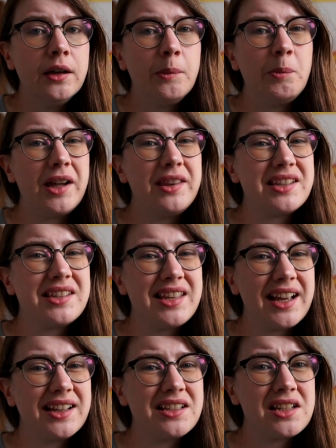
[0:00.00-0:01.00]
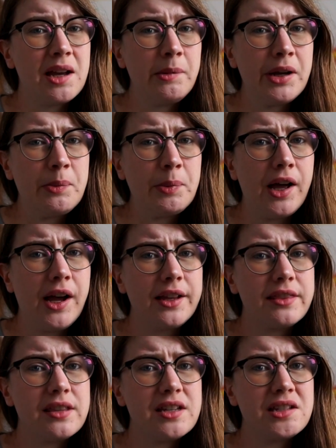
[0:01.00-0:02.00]
By the second time I applied
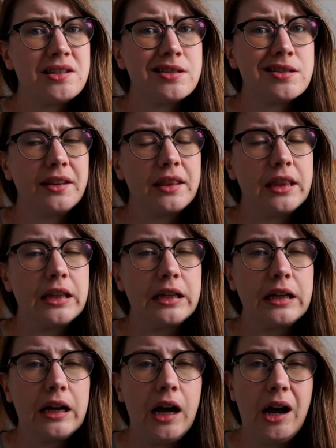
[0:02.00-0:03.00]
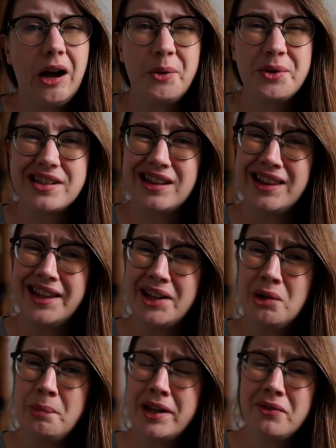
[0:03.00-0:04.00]
this, the car was a
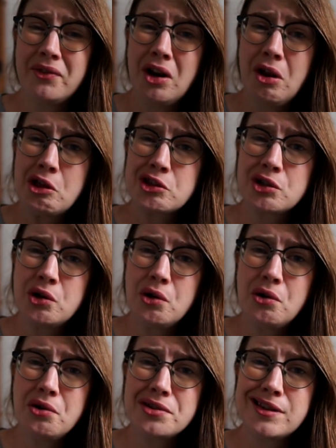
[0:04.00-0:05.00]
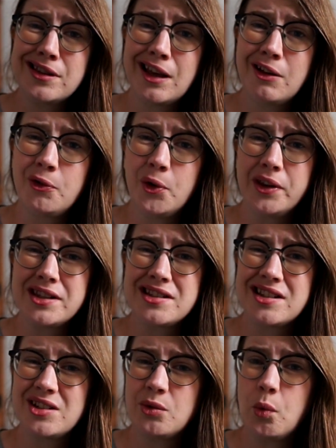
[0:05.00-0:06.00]
little bit of a lost cause and therefore this
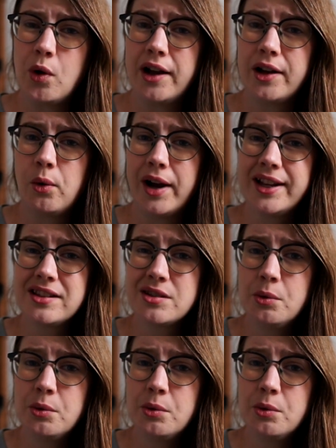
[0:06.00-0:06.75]
didn't work quite so